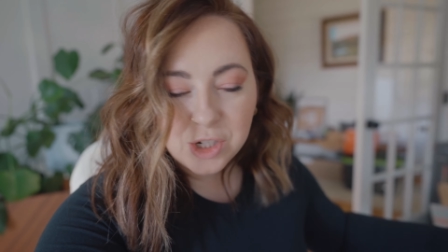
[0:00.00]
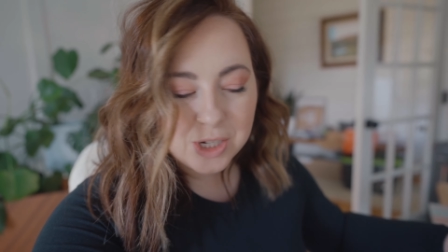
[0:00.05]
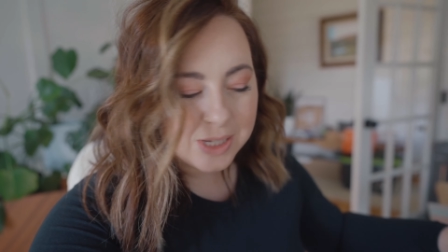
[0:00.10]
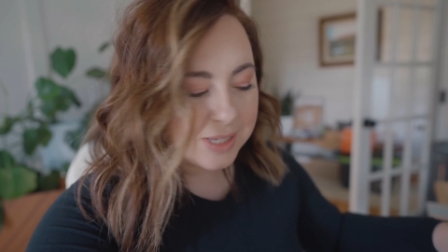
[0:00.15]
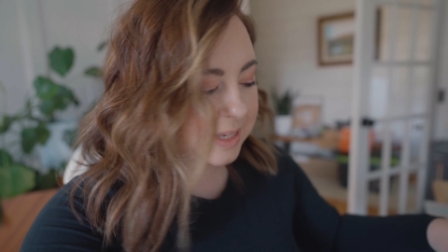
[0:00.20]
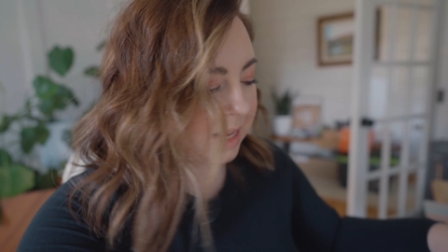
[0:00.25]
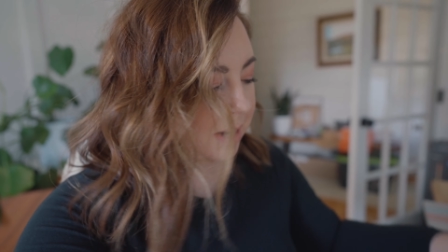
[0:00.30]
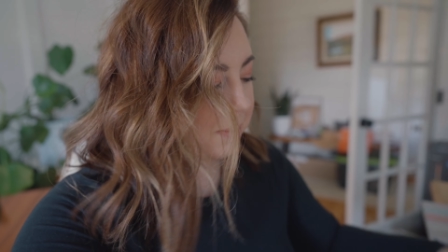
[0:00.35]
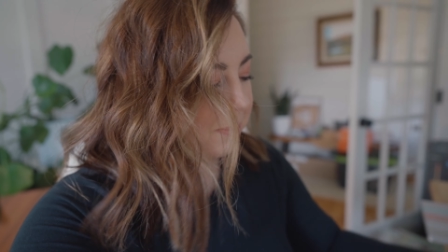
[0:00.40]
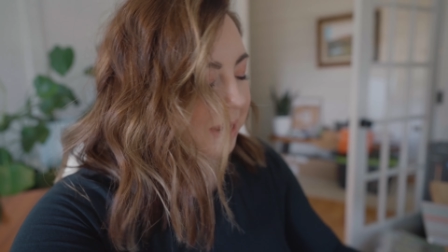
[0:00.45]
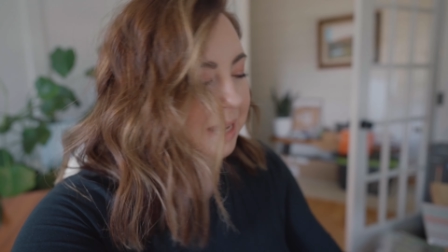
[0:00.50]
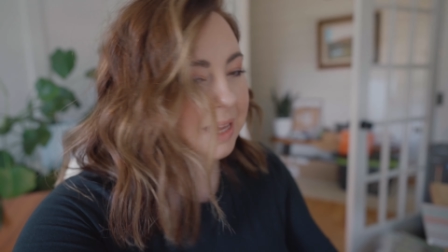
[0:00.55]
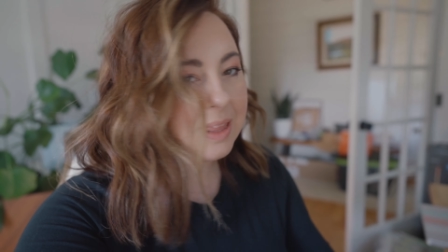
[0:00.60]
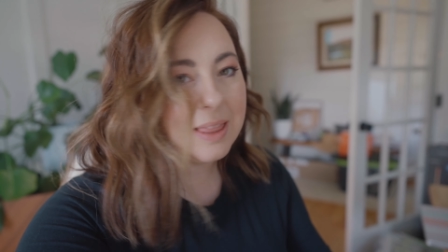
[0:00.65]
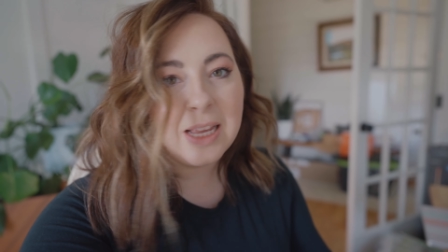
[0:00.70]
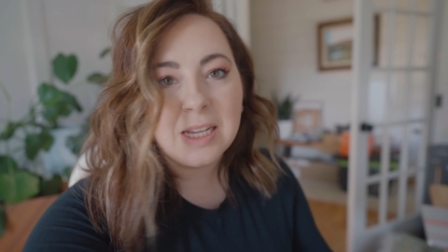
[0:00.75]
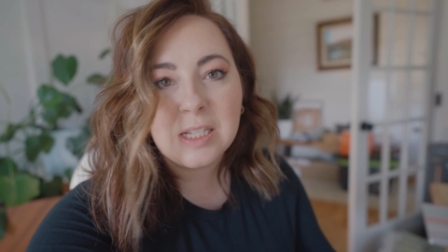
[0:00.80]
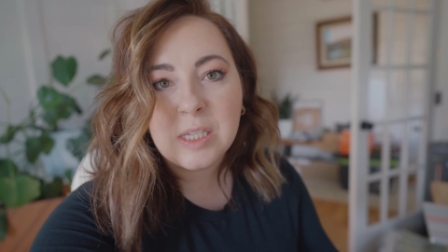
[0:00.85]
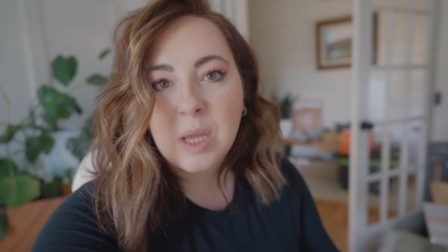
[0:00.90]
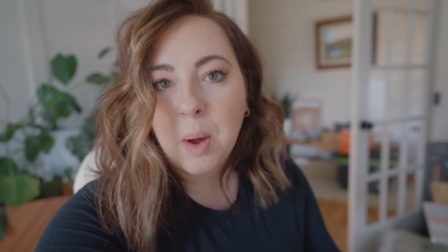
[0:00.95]
just sent me
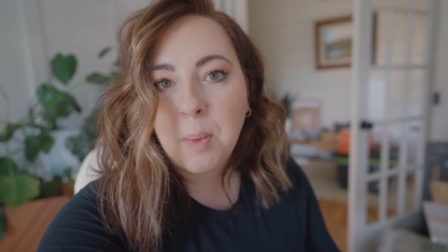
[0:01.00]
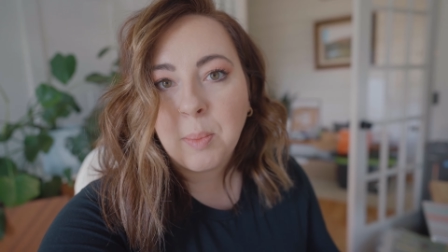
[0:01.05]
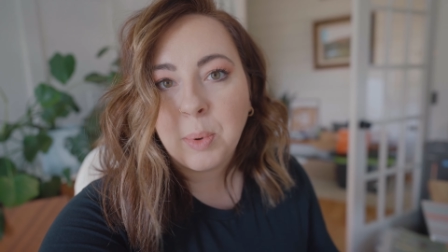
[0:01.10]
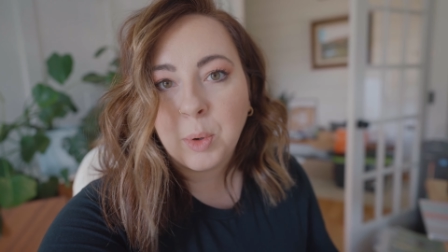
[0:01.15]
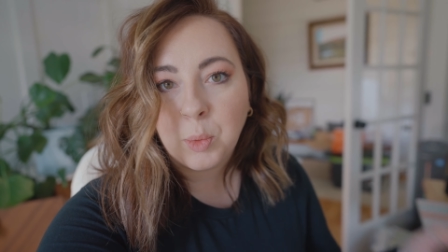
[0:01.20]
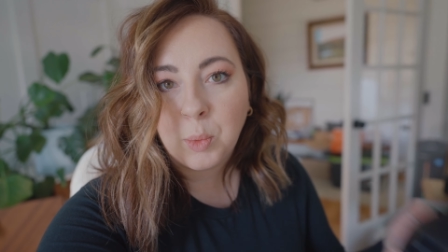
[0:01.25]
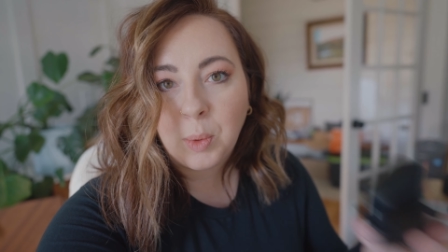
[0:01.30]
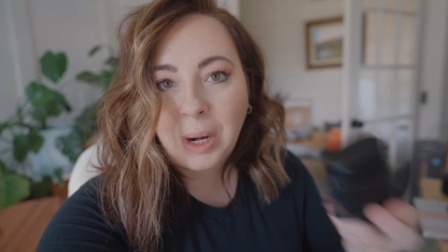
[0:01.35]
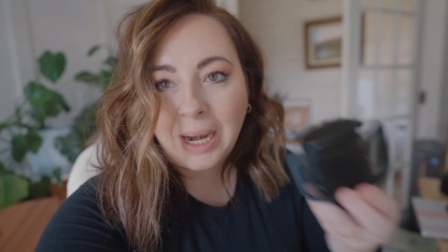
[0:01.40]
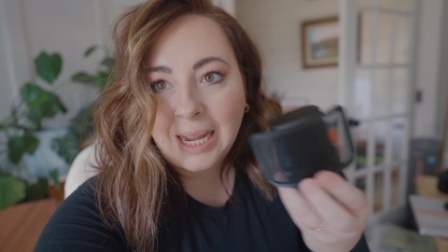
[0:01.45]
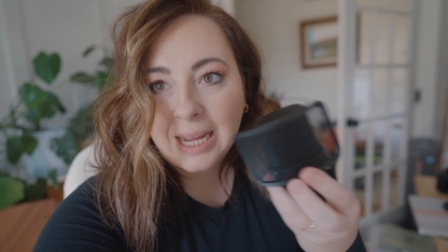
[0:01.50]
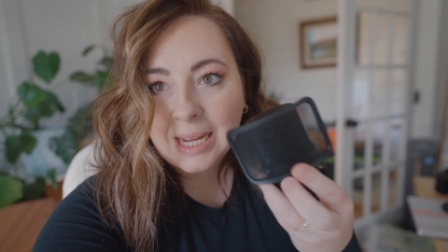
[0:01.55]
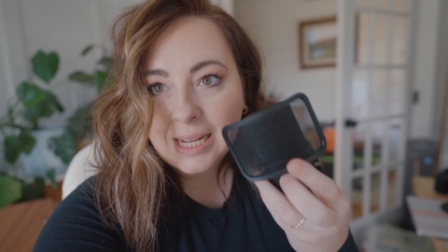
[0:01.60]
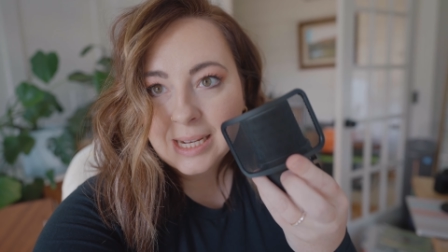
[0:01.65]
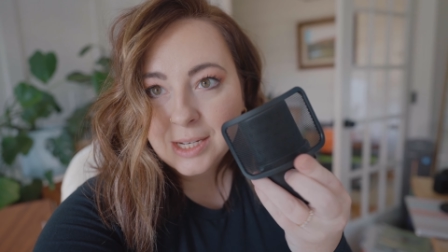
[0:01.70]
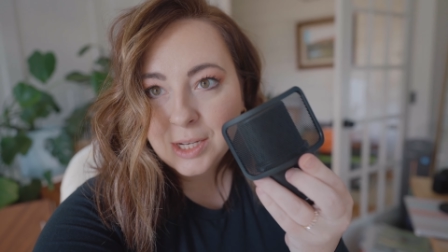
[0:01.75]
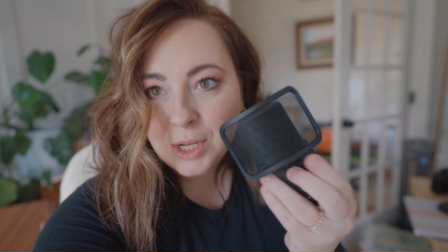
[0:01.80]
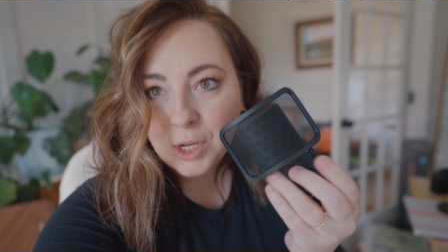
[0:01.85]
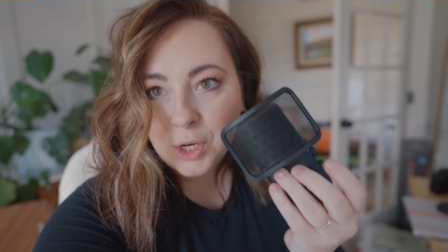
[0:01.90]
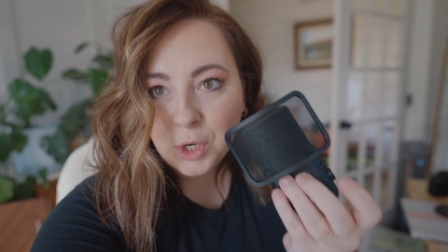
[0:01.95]
these
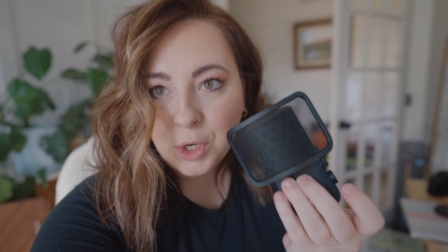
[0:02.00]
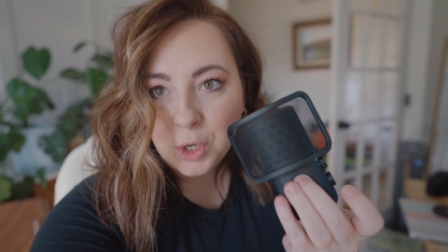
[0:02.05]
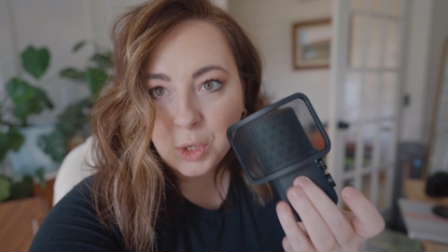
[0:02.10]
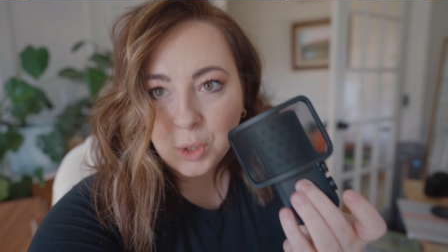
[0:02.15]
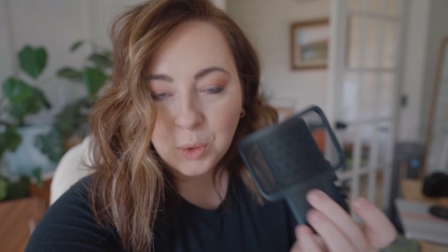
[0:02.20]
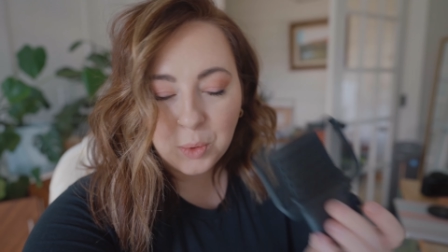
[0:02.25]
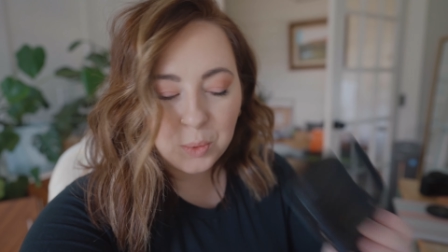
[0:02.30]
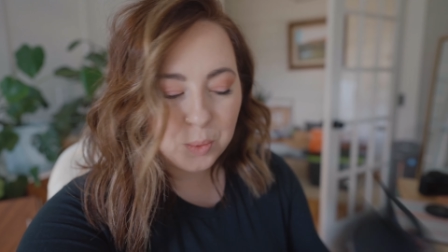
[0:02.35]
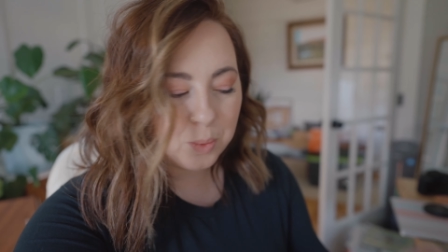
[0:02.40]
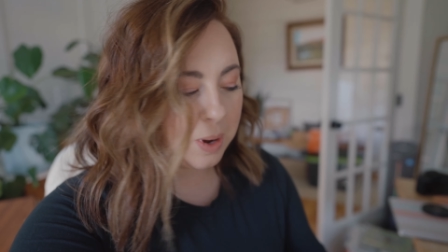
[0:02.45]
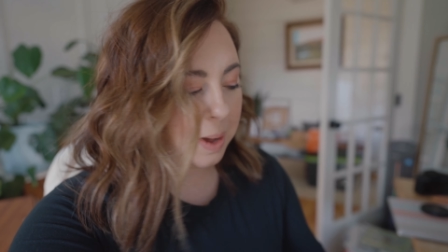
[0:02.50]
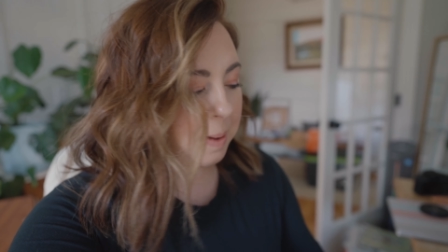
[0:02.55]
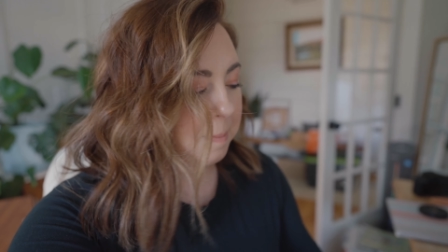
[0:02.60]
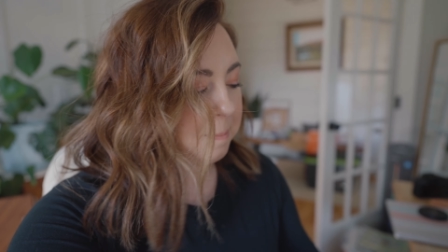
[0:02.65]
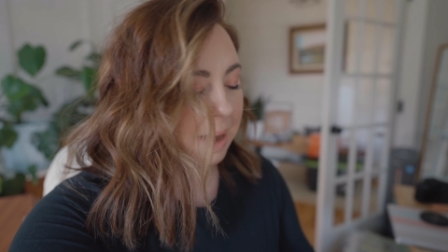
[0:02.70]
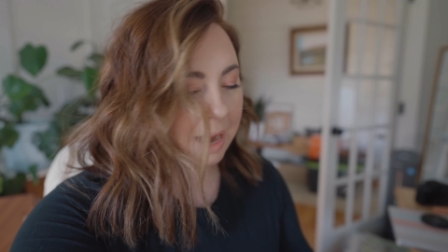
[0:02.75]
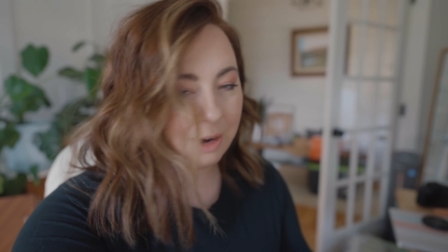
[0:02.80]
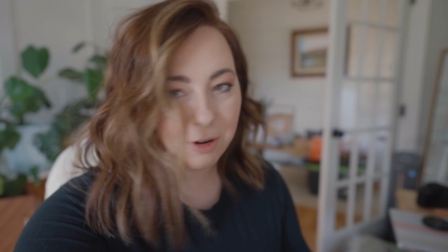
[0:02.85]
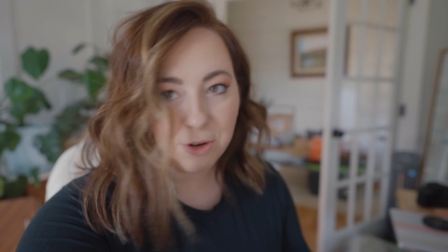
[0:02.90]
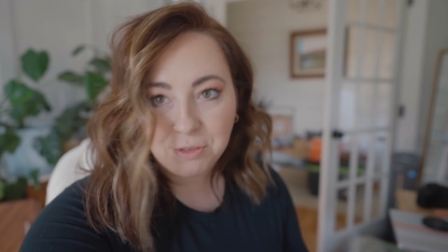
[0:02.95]
brand new
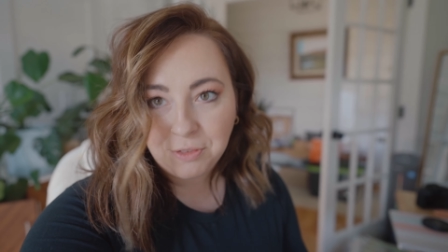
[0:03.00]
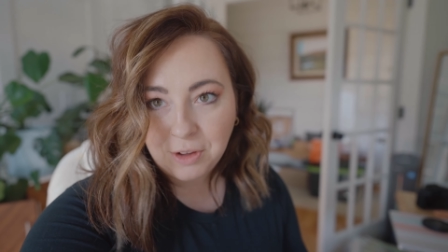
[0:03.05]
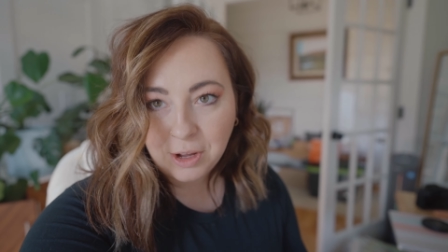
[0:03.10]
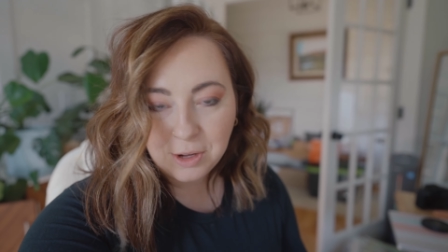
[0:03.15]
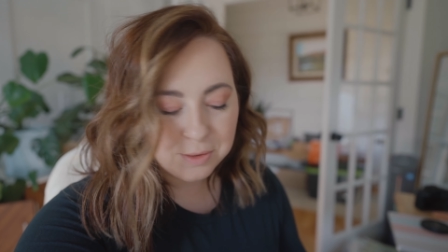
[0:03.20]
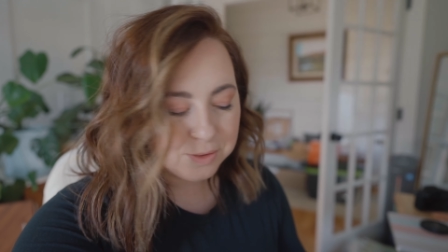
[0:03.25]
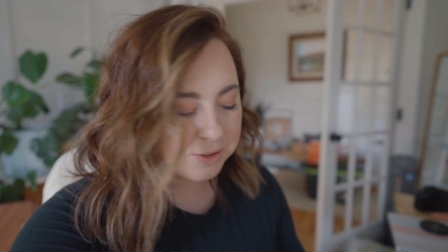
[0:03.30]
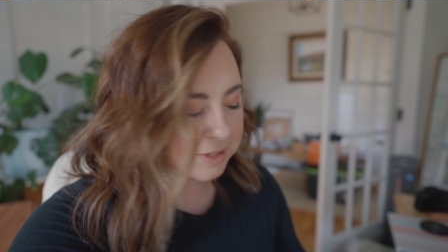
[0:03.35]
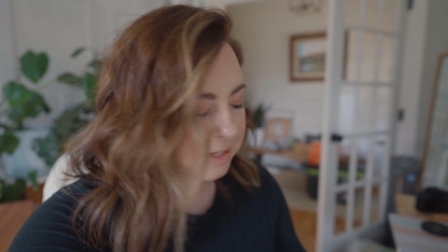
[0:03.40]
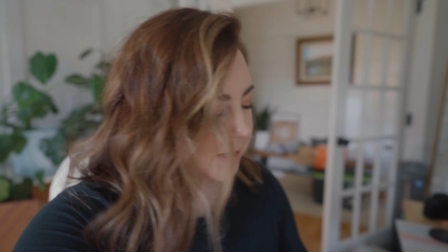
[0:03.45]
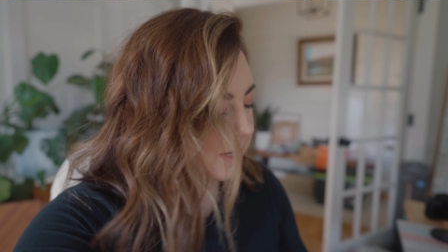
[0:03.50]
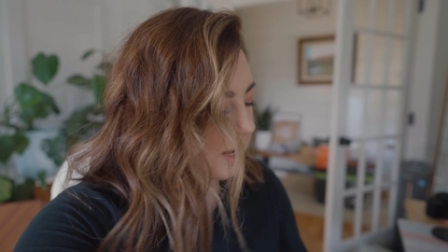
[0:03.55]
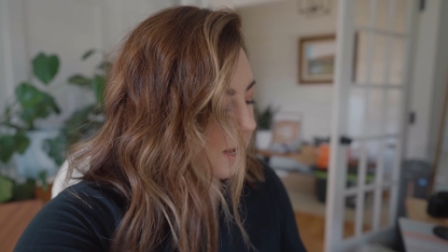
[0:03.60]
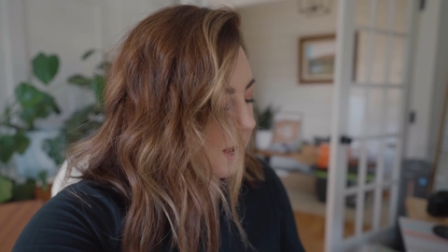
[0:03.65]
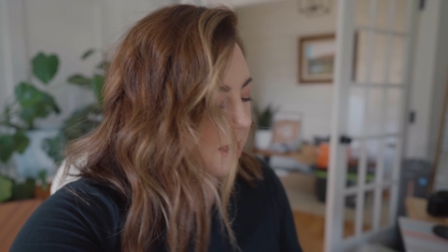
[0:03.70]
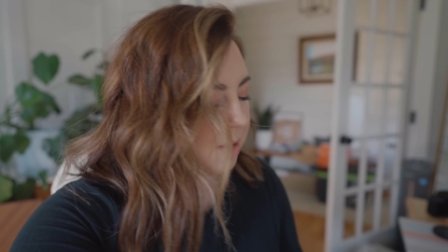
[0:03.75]
microphones.